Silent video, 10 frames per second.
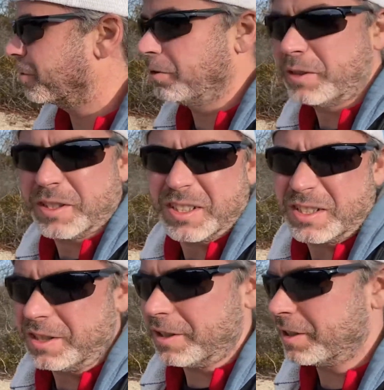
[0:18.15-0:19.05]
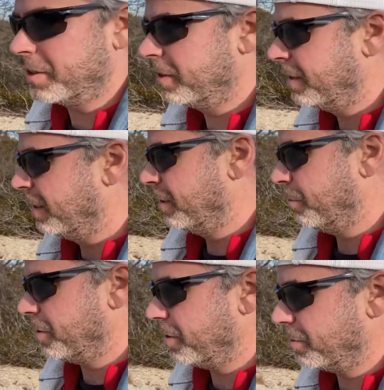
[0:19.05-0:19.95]
early this year,
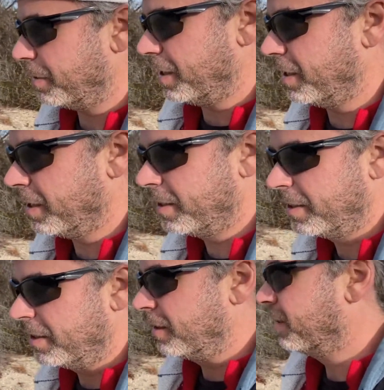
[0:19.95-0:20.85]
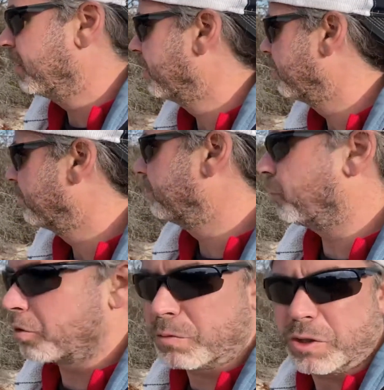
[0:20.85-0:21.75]
which is my
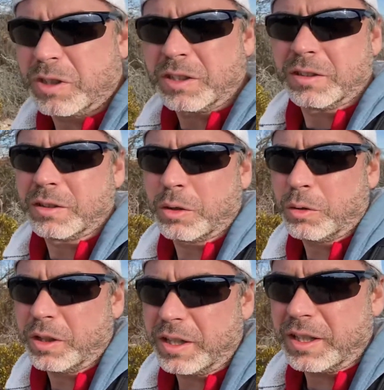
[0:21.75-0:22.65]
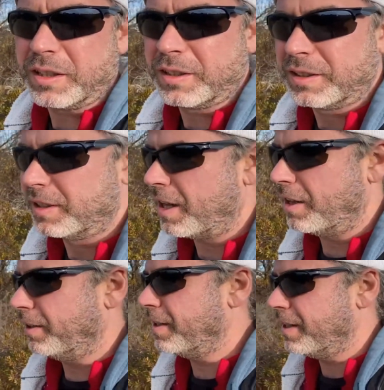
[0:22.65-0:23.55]
former toy
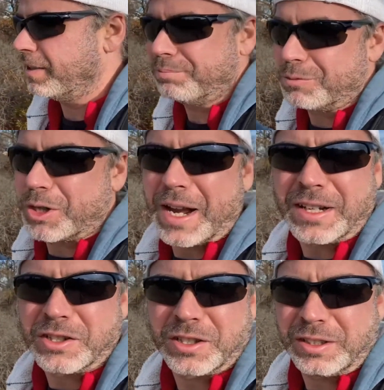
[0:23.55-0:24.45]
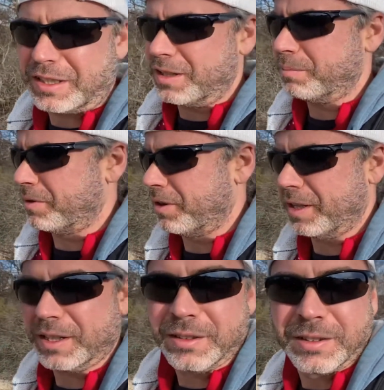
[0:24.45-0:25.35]
holiday trash cleanup
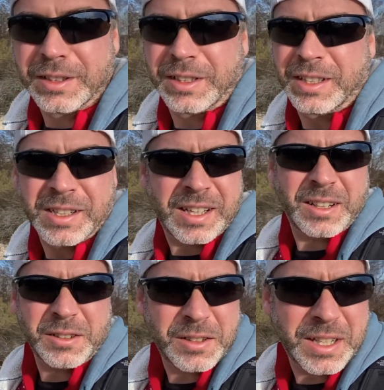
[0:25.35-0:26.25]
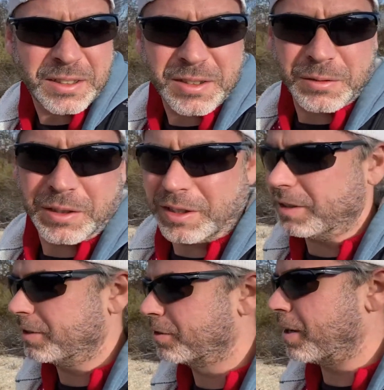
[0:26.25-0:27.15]
thing. I don't know how else to really
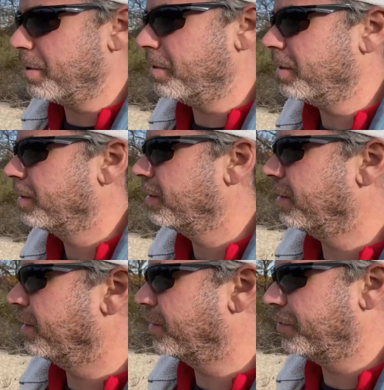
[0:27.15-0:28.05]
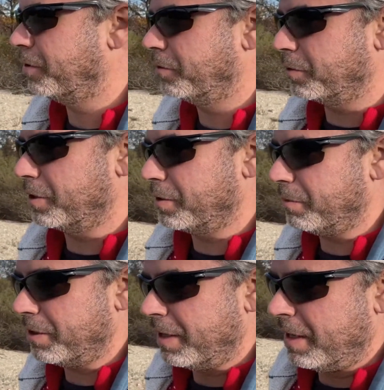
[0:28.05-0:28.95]
describe it in as few words,
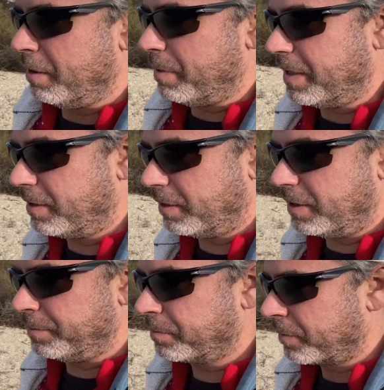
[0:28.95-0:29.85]
but basically